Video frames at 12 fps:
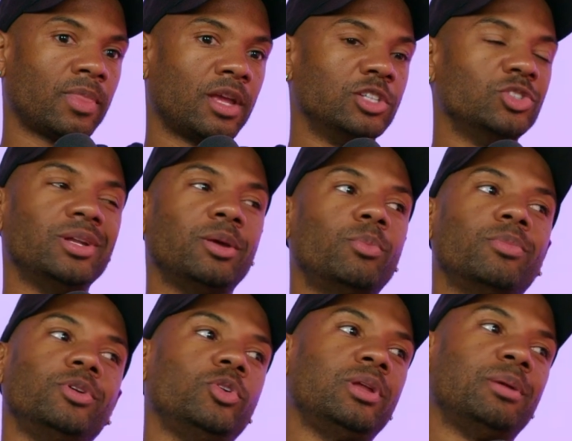Cause
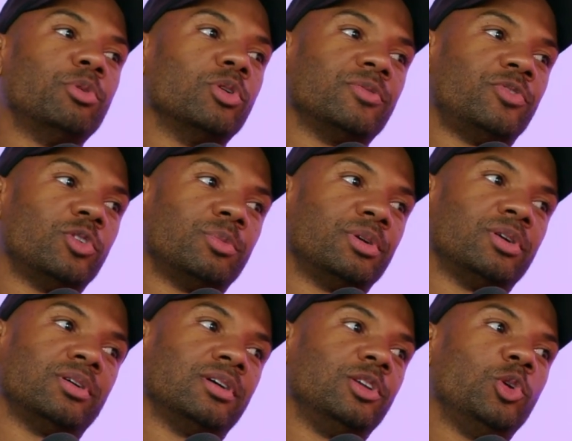you need more than 4, bro.
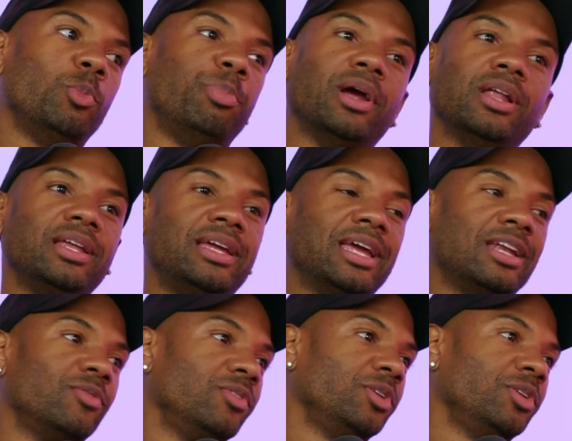You barely getting